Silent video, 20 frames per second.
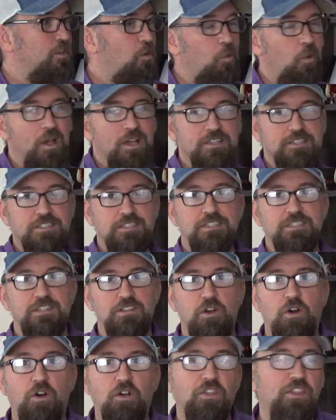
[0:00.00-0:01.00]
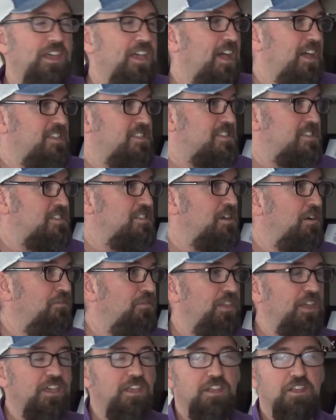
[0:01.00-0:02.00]
quests and all the kinds of stuff
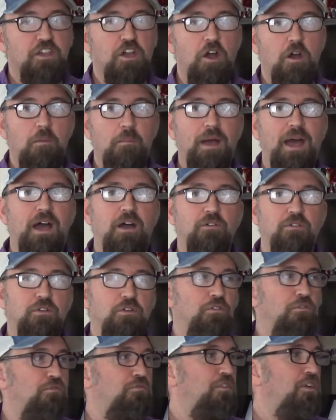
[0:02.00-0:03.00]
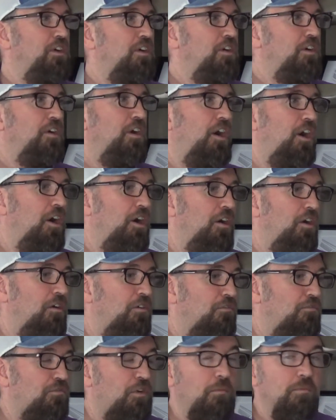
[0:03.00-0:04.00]
that can come out of
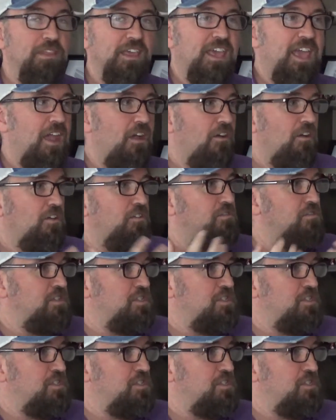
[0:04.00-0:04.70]
from the characters,